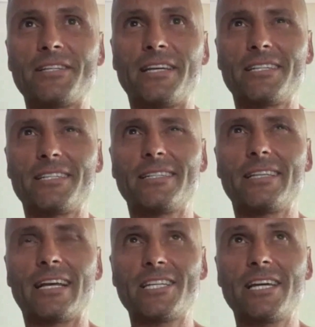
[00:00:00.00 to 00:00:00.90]
I
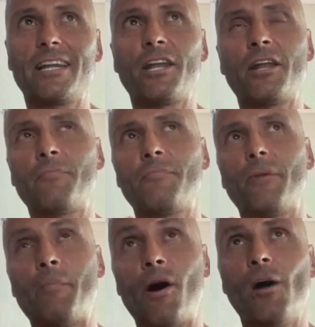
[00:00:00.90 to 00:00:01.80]
shared an
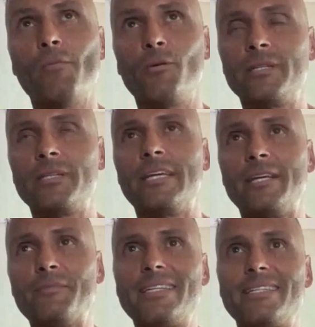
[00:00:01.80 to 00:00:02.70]
apartment with
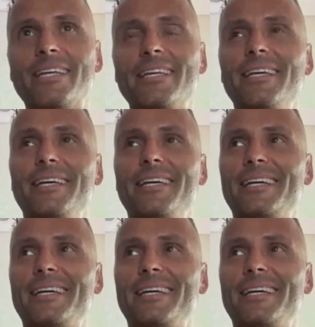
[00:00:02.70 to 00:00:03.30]
Dean Macy,